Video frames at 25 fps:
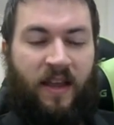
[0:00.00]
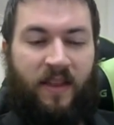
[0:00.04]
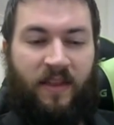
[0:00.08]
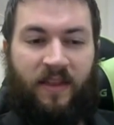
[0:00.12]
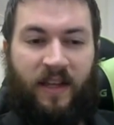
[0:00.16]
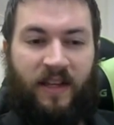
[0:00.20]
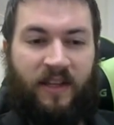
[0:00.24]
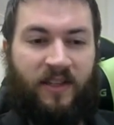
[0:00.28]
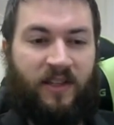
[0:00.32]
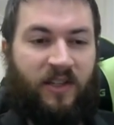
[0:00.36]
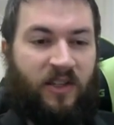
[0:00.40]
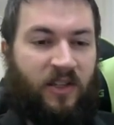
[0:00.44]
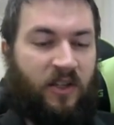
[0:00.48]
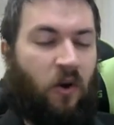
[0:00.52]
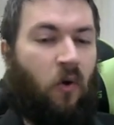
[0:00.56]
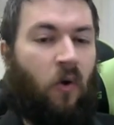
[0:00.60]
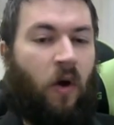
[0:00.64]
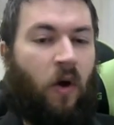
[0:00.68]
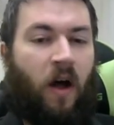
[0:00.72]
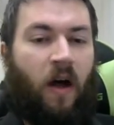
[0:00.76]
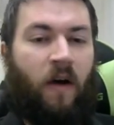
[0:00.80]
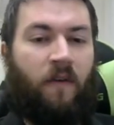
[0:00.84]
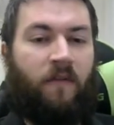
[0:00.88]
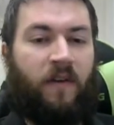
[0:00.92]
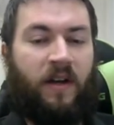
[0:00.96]
They so
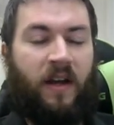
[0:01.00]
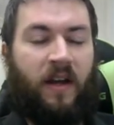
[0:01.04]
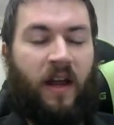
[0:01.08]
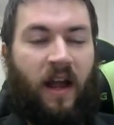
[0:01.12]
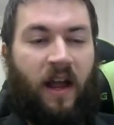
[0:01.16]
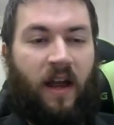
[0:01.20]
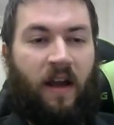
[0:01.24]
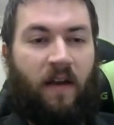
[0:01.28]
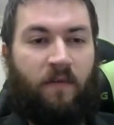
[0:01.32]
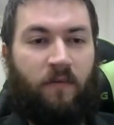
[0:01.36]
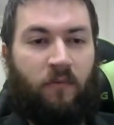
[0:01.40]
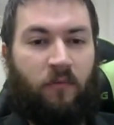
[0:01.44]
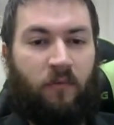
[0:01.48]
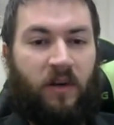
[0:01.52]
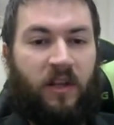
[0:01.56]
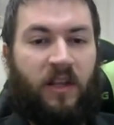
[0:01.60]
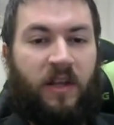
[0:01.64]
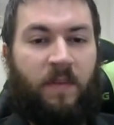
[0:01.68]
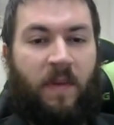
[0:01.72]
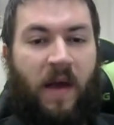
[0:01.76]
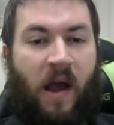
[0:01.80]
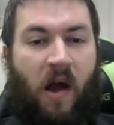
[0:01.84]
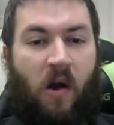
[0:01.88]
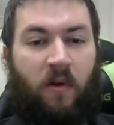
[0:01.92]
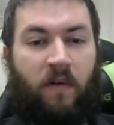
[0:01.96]
often have really
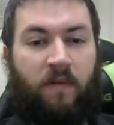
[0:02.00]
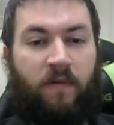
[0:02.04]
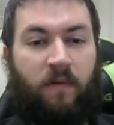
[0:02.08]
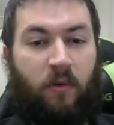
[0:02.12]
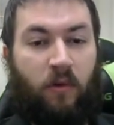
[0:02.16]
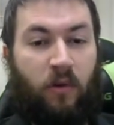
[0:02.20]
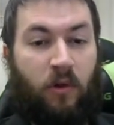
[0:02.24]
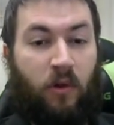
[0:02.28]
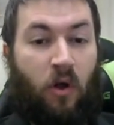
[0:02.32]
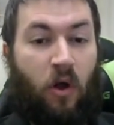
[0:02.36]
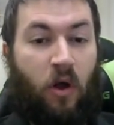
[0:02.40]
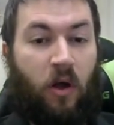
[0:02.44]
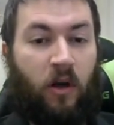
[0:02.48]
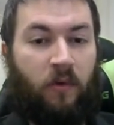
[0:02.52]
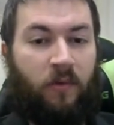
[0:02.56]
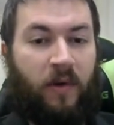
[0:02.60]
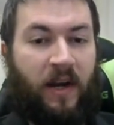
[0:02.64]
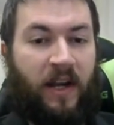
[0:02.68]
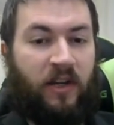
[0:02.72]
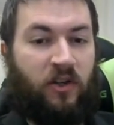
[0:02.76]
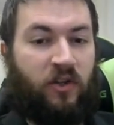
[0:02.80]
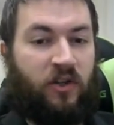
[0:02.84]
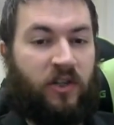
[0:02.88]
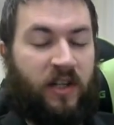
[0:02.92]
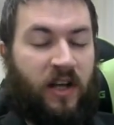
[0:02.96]
powerful
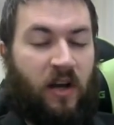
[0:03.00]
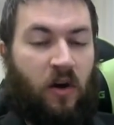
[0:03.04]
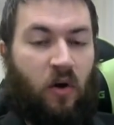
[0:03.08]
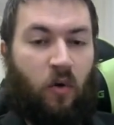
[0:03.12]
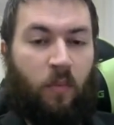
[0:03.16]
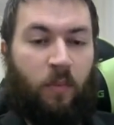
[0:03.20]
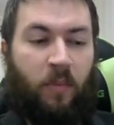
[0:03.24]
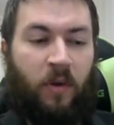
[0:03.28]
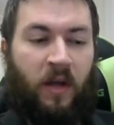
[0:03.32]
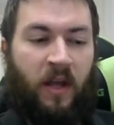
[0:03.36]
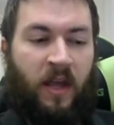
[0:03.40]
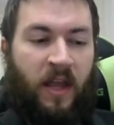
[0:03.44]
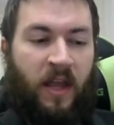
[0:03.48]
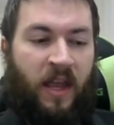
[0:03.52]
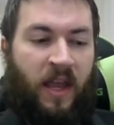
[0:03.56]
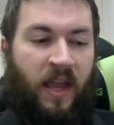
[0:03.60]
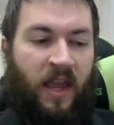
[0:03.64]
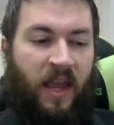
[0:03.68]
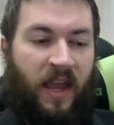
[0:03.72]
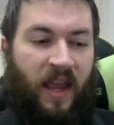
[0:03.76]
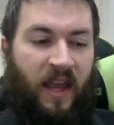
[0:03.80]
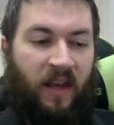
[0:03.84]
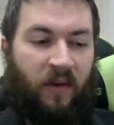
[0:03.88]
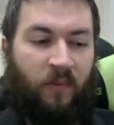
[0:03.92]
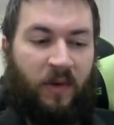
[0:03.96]
long-range scope,
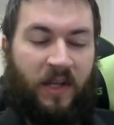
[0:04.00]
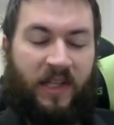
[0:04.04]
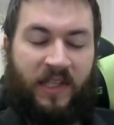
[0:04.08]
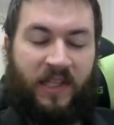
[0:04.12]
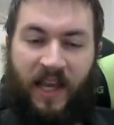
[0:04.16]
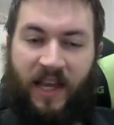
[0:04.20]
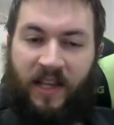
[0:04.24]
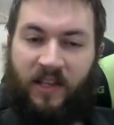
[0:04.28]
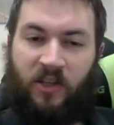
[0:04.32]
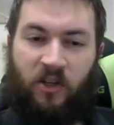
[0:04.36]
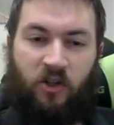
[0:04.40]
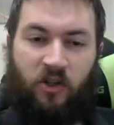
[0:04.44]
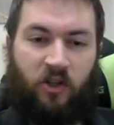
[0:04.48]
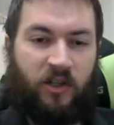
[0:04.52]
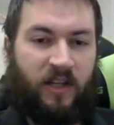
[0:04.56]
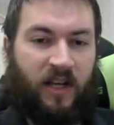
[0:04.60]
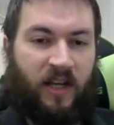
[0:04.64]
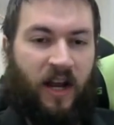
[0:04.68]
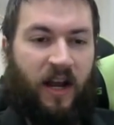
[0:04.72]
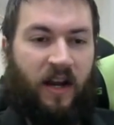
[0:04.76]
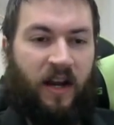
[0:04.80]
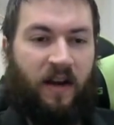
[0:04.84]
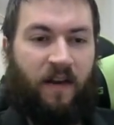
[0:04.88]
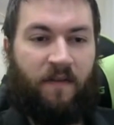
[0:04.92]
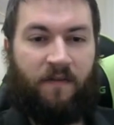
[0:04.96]
and we tend to just
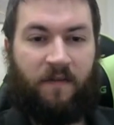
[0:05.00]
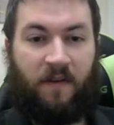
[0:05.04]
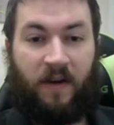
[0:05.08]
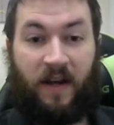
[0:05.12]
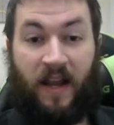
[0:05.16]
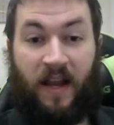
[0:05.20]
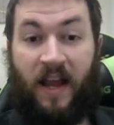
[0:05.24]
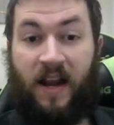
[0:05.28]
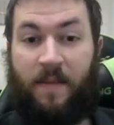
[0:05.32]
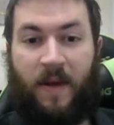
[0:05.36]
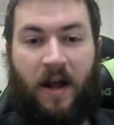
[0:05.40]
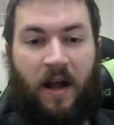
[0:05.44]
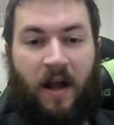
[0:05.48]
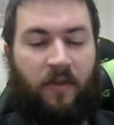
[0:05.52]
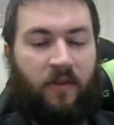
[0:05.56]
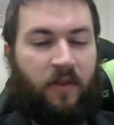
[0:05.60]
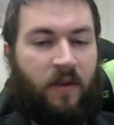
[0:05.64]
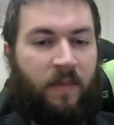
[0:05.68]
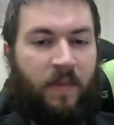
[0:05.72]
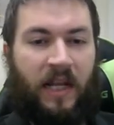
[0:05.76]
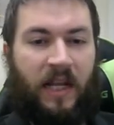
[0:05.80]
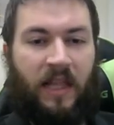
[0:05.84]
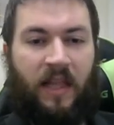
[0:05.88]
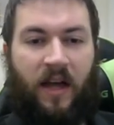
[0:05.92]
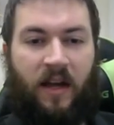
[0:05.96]
kind of forget about them
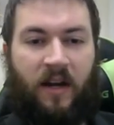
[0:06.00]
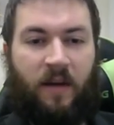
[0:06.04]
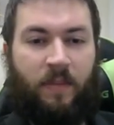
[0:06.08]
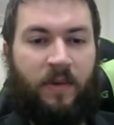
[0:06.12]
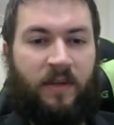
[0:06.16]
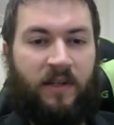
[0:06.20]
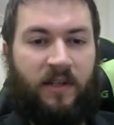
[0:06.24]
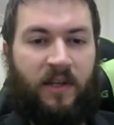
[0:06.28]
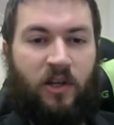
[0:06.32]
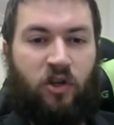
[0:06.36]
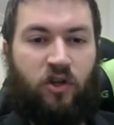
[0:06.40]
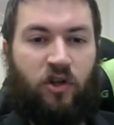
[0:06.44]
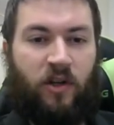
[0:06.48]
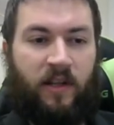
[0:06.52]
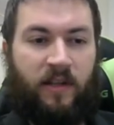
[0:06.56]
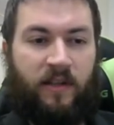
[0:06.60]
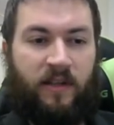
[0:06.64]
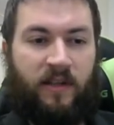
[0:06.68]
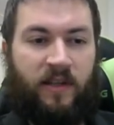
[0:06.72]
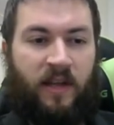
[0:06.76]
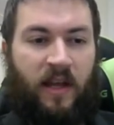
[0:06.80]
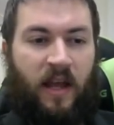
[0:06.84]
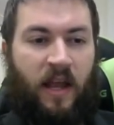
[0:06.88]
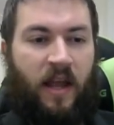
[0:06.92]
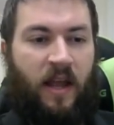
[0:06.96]
in a lot of
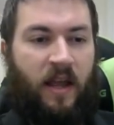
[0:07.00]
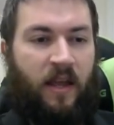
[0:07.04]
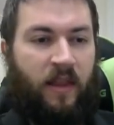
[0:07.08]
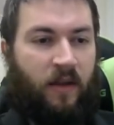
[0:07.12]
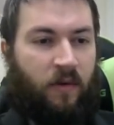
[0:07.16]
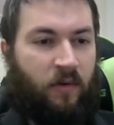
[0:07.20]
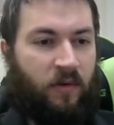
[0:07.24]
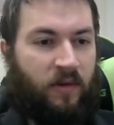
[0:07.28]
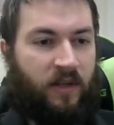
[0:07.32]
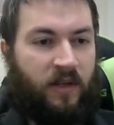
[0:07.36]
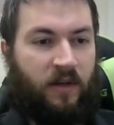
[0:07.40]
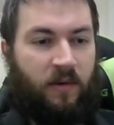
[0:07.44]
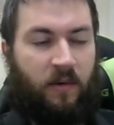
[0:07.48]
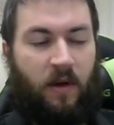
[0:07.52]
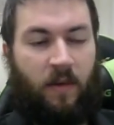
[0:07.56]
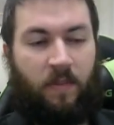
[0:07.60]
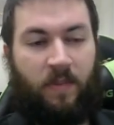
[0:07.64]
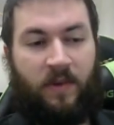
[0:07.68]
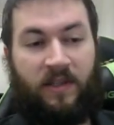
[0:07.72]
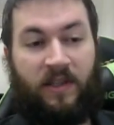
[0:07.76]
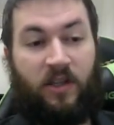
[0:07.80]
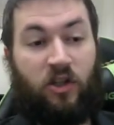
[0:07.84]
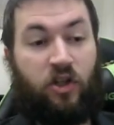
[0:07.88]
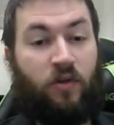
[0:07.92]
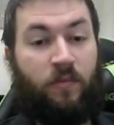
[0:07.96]
positions. There was a
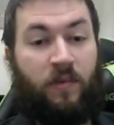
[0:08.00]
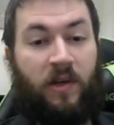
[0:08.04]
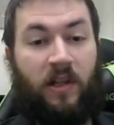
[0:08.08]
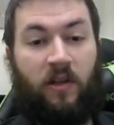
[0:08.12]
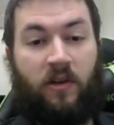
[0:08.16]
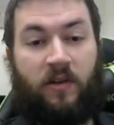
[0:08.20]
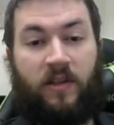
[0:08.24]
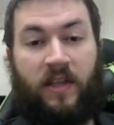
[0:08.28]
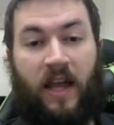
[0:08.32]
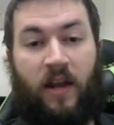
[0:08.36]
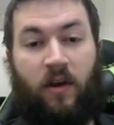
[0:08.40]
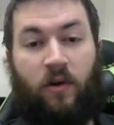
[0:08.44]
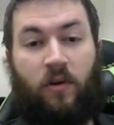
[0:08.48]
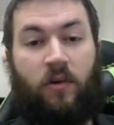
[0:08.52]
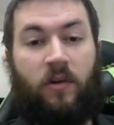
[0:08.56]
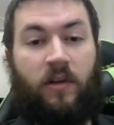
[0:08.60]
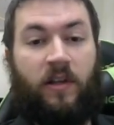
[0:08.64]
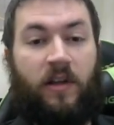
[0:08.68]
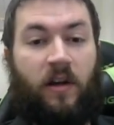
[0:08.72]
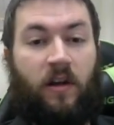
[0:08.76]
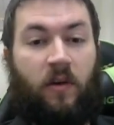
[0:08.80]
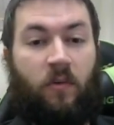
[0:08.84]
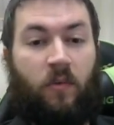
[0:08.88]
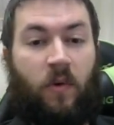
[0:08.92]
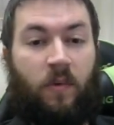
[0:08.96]
position we looked at
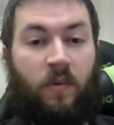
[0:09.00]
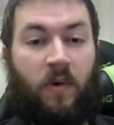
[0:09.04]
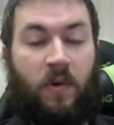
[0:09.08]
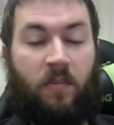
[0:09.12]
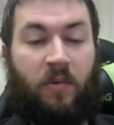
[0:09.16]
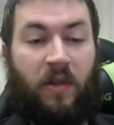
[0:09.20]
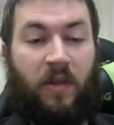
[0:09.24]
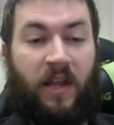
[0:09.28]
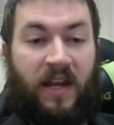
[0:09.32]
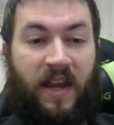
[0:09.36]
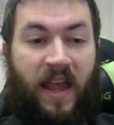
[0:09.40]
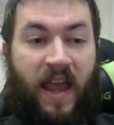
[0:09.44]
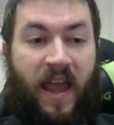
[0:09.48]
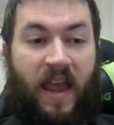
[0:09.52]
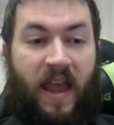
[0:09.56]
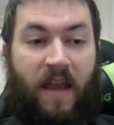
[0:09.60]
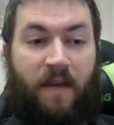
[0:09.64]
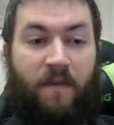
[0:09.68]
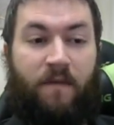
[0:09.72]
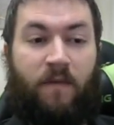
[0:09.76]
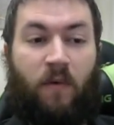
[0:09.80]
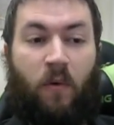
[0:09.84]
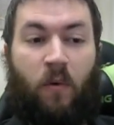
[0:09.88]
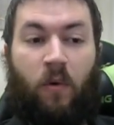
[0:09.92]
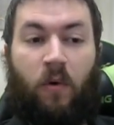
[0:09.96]
earlier where we played
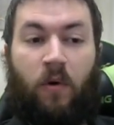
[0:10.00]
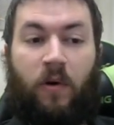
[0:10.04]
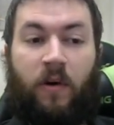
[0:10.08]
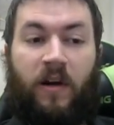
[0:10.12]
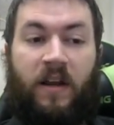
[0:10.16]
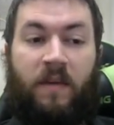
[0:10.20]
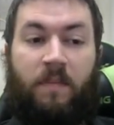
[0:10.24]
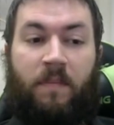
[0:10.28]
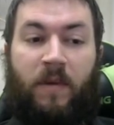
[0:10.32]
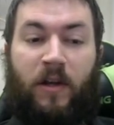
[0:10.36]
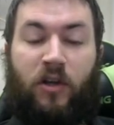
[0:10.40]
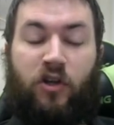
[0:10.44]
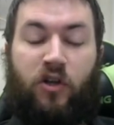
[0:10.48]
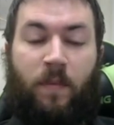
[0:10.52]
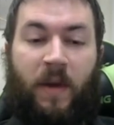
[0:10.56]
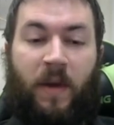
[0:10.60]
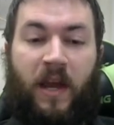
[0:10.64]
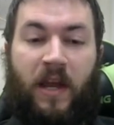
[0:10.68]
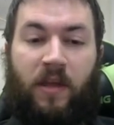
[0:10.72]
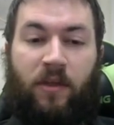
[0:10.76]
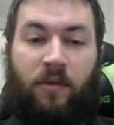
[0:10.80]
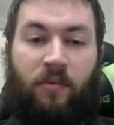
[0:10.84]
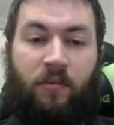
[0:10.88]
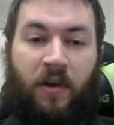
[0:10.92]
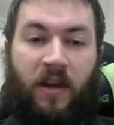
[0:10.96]
a4 and bishop
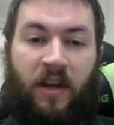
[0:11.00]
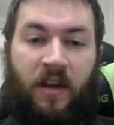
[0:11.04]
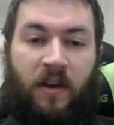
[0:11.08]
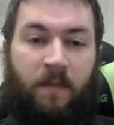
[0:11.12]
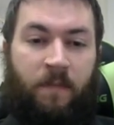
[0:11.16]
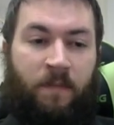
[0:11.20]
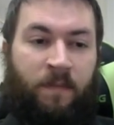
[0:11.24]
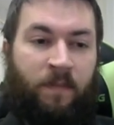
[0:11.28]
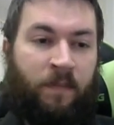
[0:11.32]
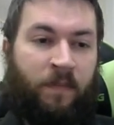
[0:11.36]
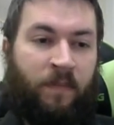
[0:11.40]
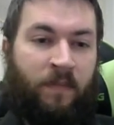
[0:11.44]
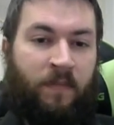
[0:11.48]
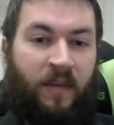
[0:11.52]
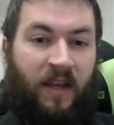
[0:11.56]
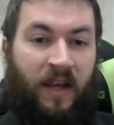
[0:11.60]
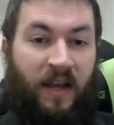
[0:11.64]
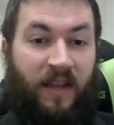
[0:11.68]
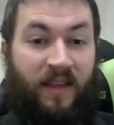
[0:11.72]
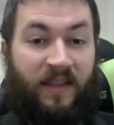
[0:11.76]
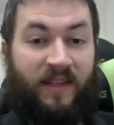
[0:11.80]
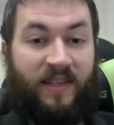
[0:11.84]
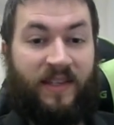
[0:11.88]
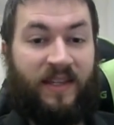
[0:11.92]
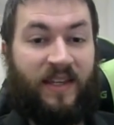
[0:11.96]
a3,
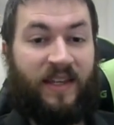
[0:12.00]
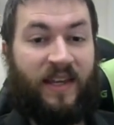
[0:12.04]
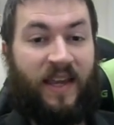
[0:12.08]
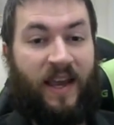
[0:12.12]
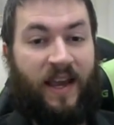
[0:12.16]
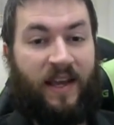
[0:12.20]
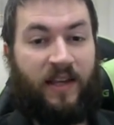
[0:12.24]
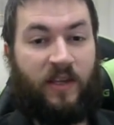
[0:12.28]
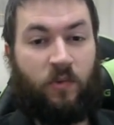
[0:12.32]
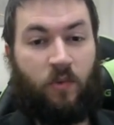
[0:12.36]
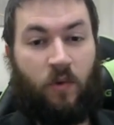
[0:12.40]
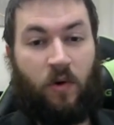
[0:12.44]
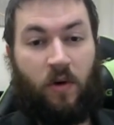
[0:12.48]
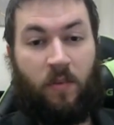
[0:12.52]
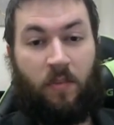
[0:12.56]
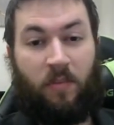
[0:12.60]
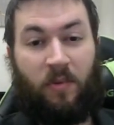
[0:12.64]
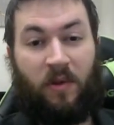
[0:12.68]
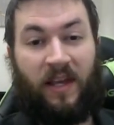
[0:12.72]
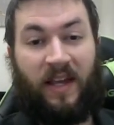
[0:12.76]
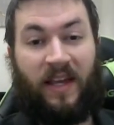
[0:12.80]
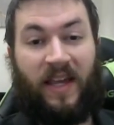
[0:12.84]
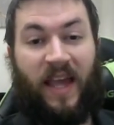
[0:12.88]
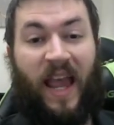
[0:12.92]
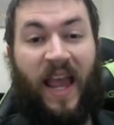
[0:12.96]
and this is a case where we're
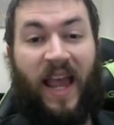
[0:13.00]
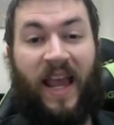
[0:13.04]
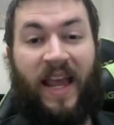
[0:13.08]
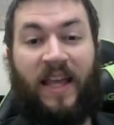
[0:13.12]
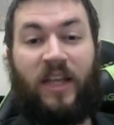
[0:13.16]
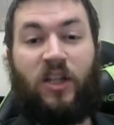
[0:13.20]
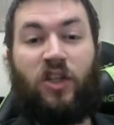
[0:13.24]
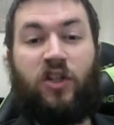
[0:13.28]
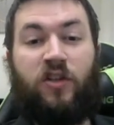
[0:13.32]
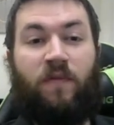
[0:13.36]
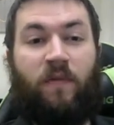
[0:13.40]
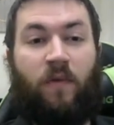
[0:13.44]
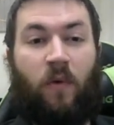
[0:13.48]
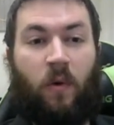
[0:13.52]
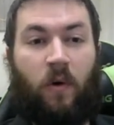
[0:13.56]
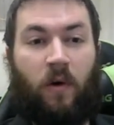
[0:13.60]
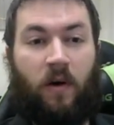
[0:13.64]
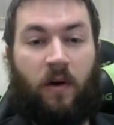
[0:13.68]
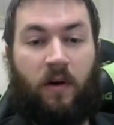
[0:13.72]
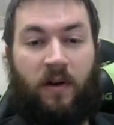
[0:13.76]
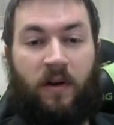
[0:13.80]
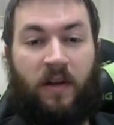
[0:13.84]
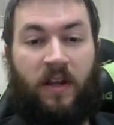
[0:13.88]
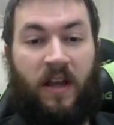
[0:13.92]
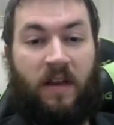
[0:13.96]
playing
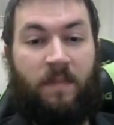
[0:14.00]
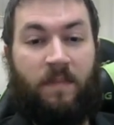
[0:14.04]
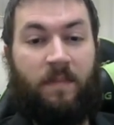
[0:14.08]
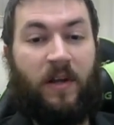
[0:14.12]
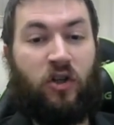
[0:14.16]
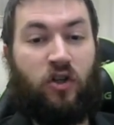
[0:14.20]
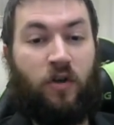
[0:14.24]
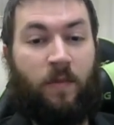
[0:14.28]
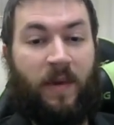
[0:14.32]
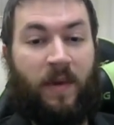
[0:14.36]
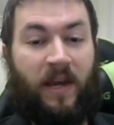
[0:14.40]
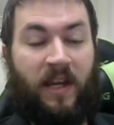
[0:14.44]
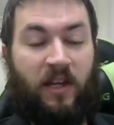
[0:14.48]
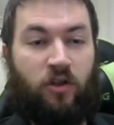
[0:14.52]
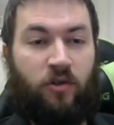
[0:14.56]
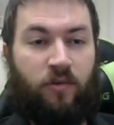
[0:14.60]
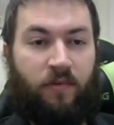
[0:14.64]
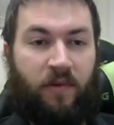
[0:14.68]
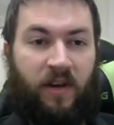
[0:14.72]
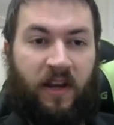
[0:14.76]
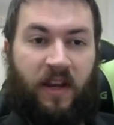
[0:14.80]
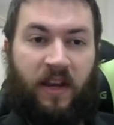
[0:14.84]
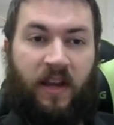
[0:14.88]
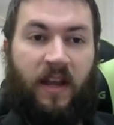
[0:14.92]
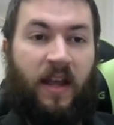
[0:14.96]
h4 and bishop
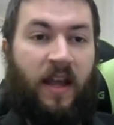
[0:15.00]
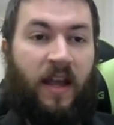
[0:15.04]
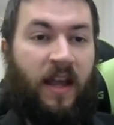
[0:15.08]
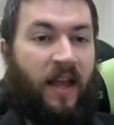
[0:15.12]
h3.